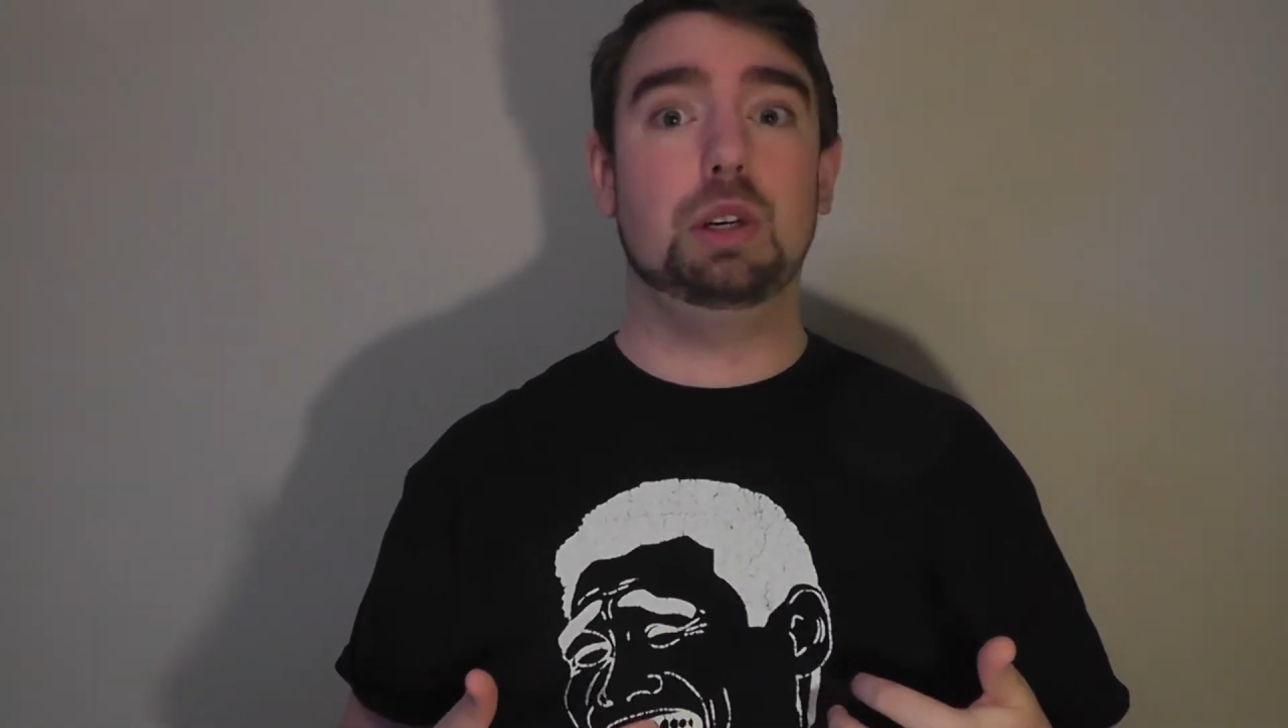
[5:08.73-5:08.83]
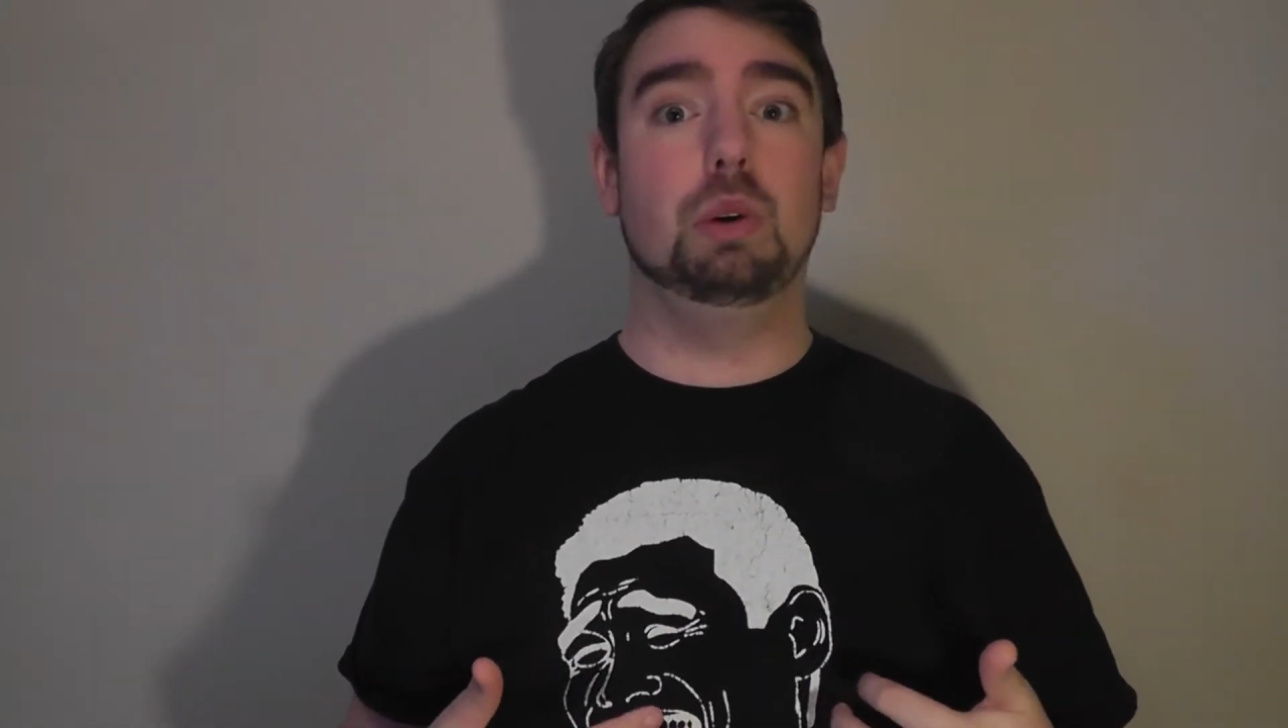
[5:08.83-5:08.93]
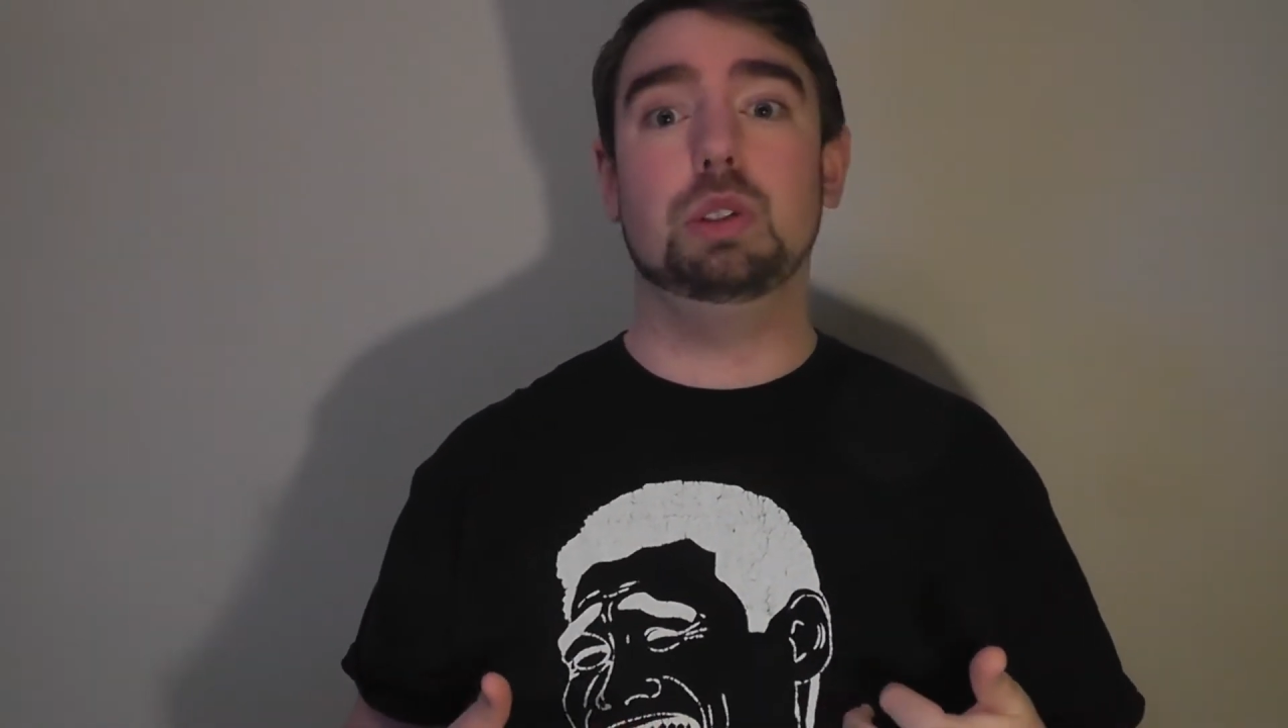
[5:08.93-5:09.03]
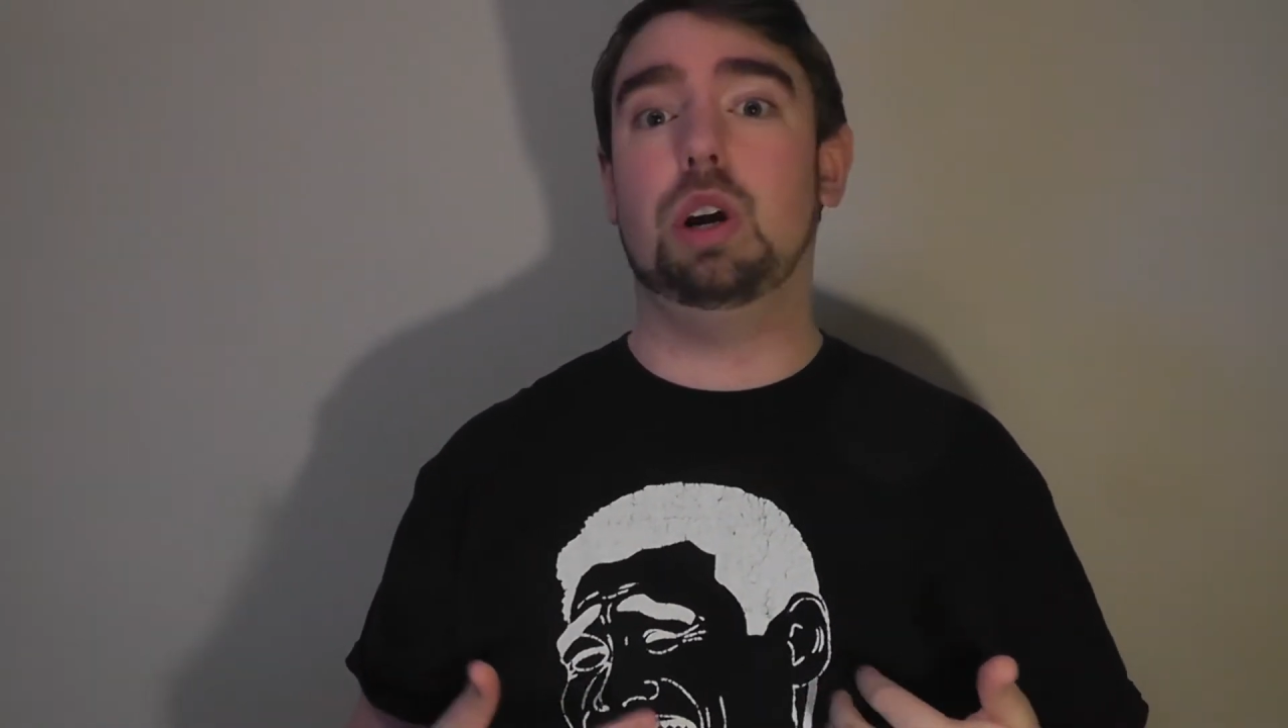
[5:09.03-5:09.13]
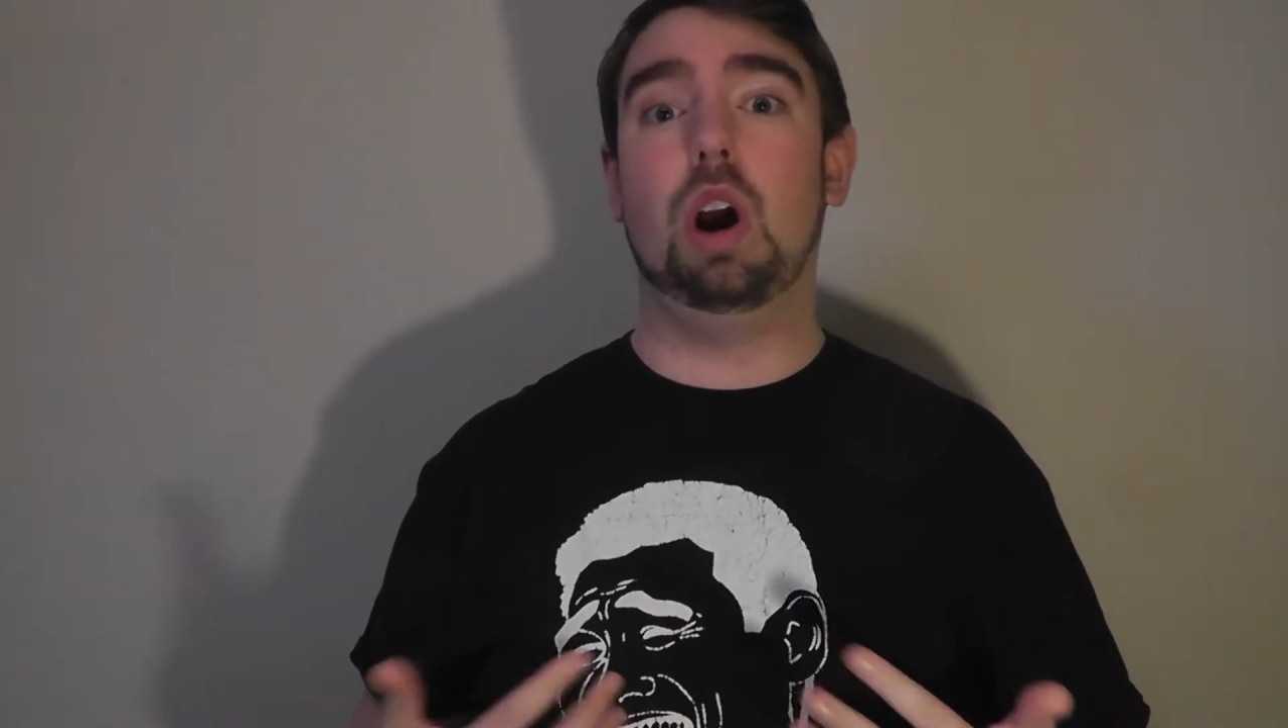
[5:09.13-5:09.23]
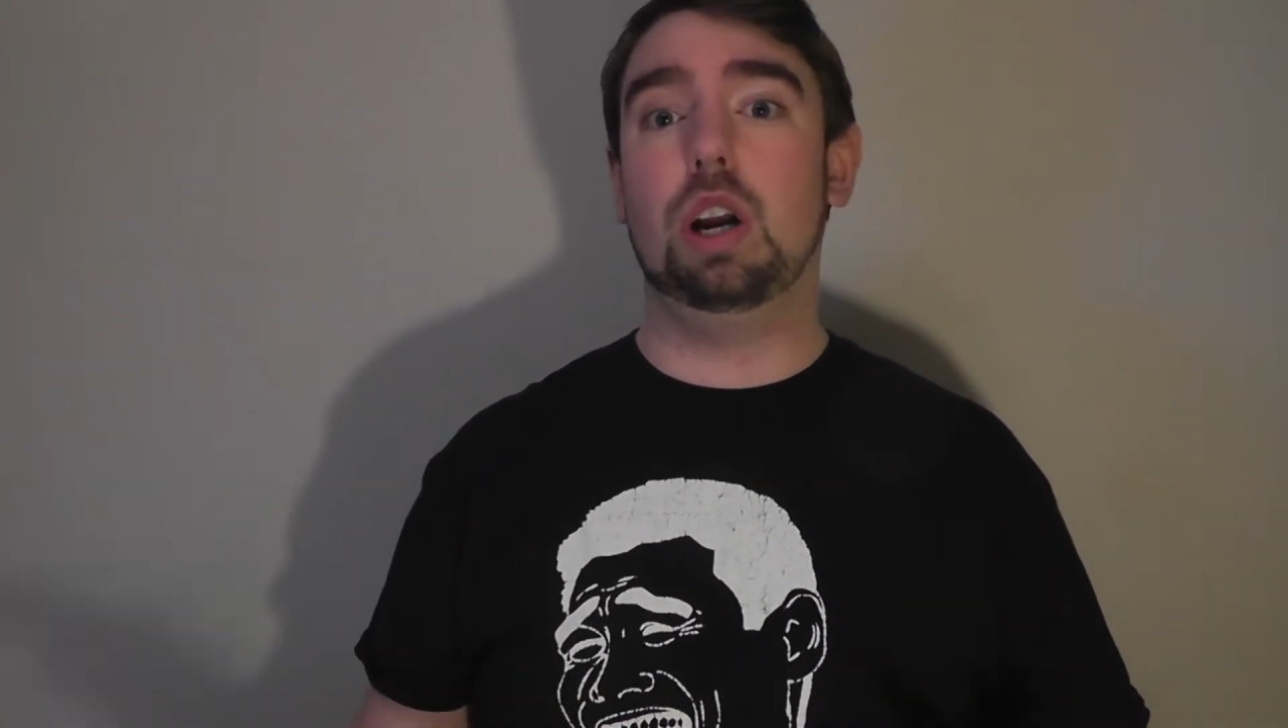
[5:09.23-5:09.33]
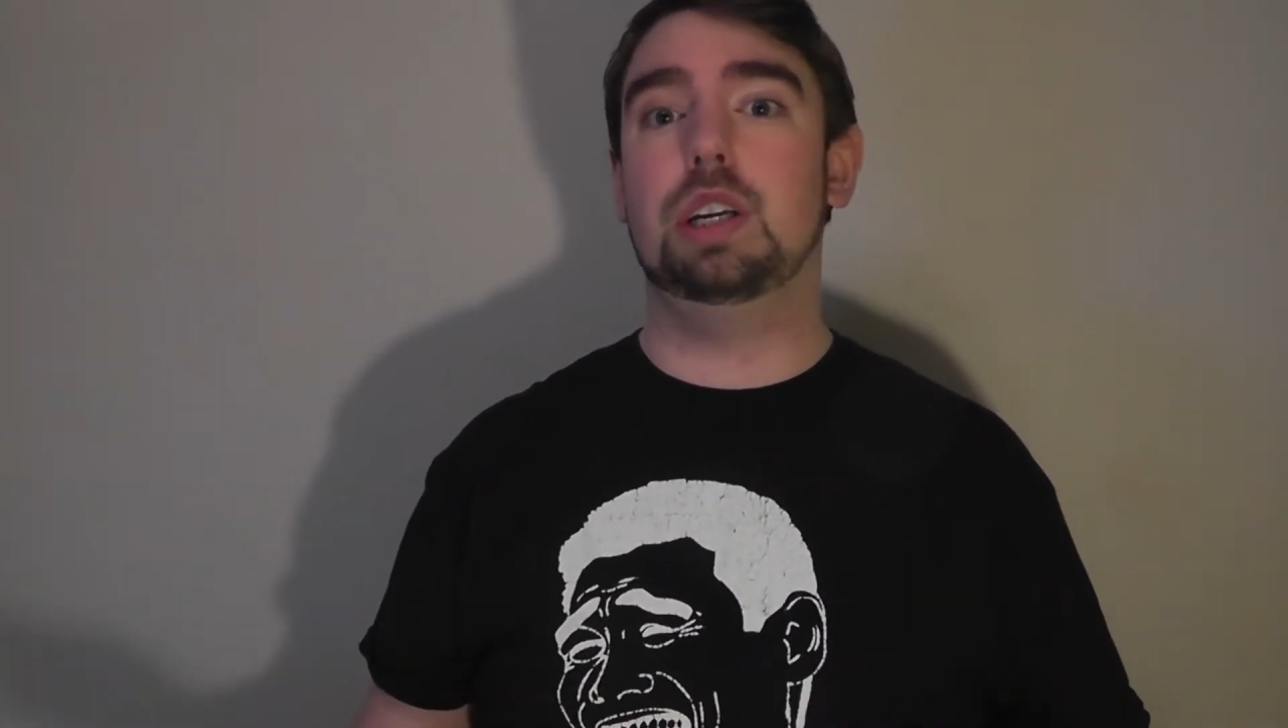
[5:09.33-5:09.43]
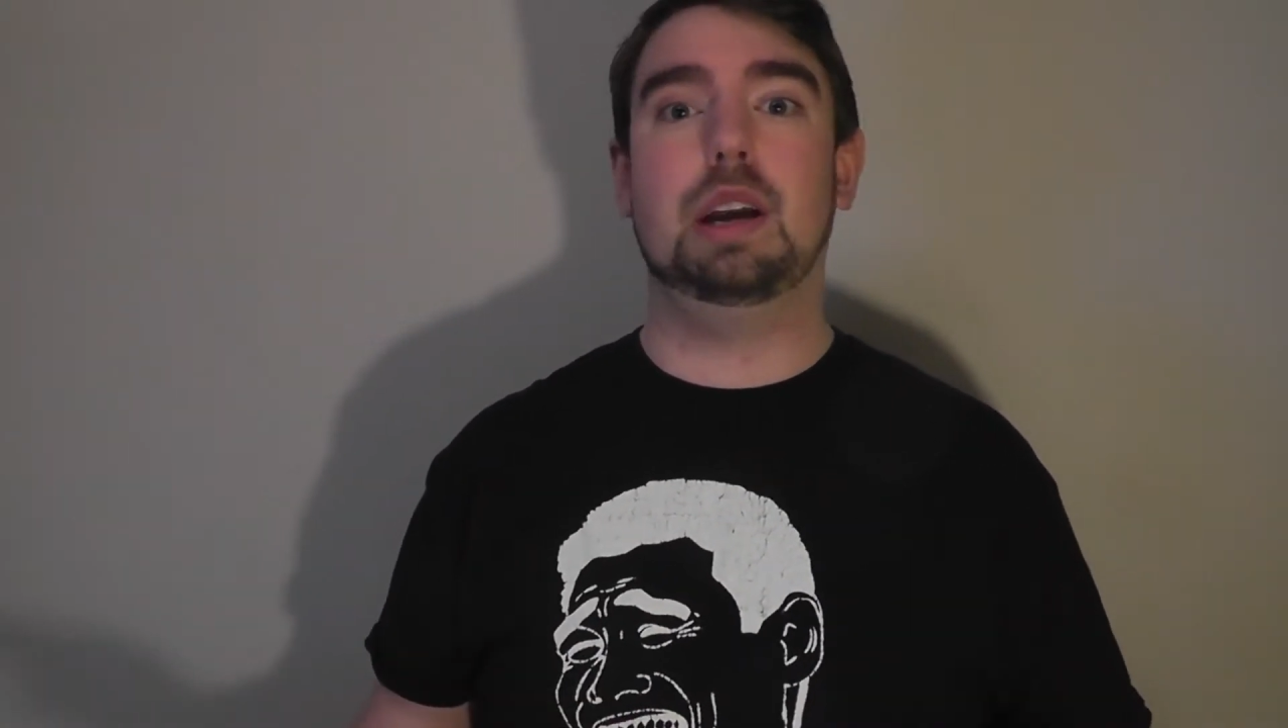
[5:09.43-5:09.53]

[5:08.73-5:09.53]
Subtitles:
goals are hard to